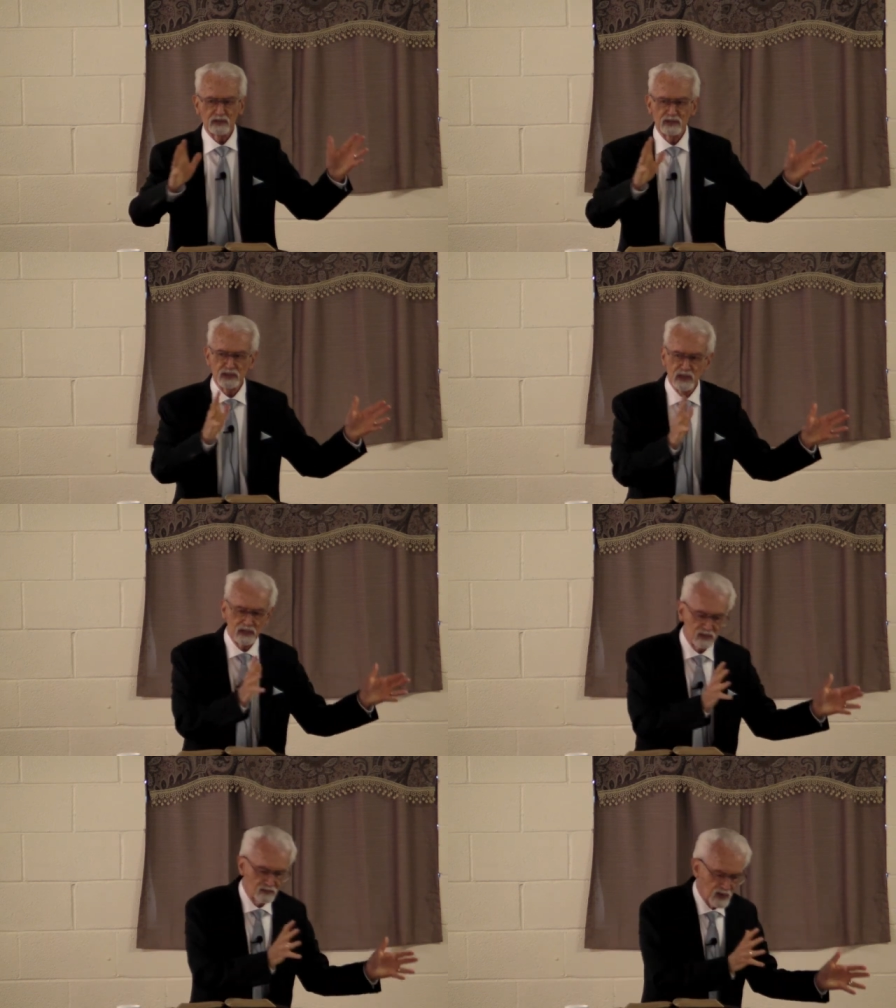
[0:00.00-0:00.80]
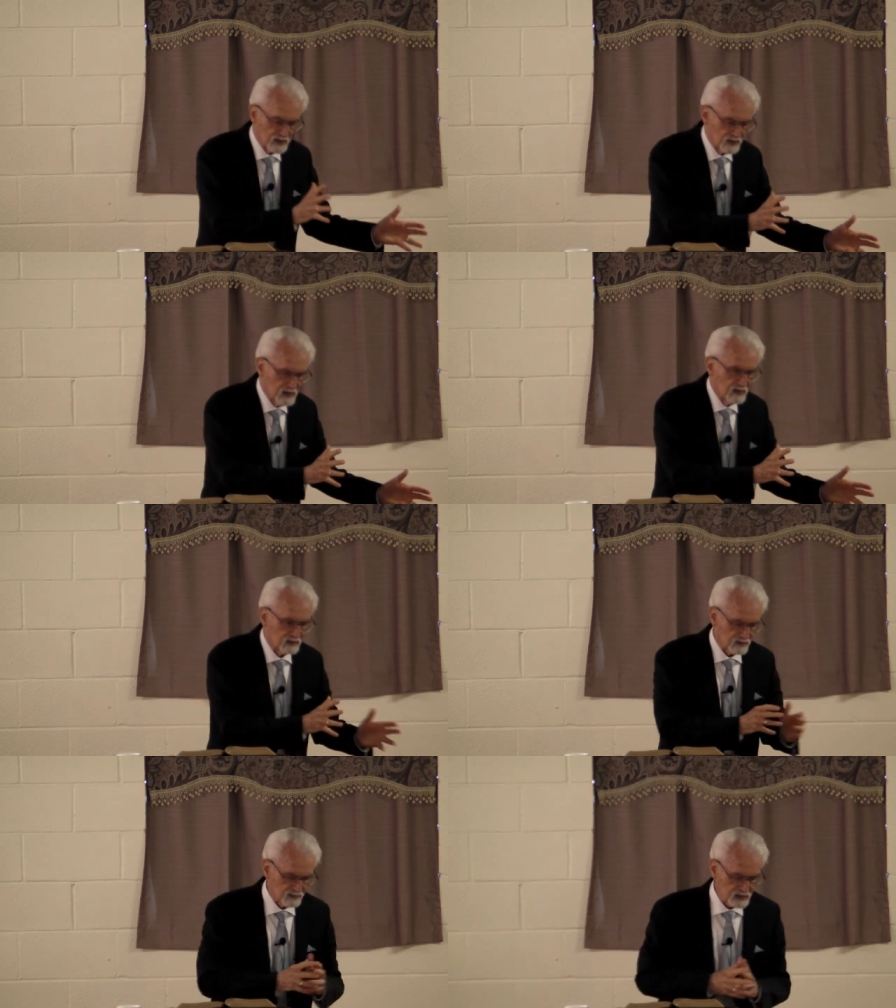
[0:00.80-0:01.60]
to satisfy the
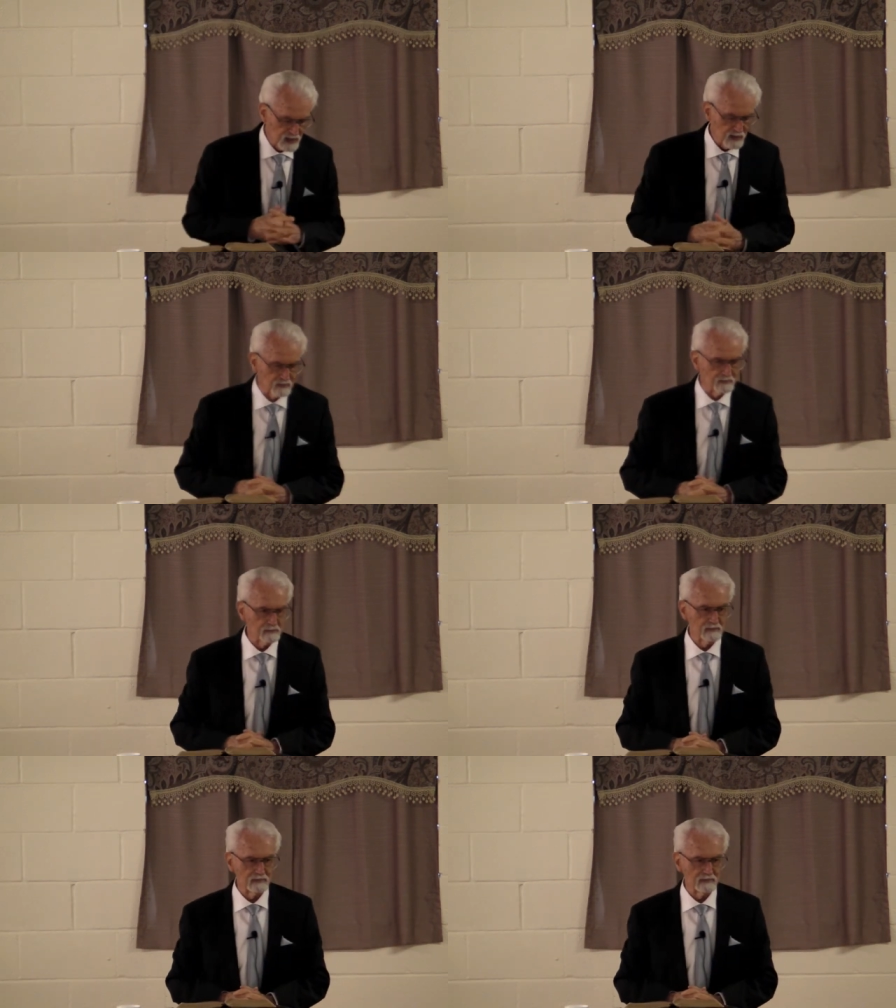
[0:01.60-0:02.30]
guilt of sin?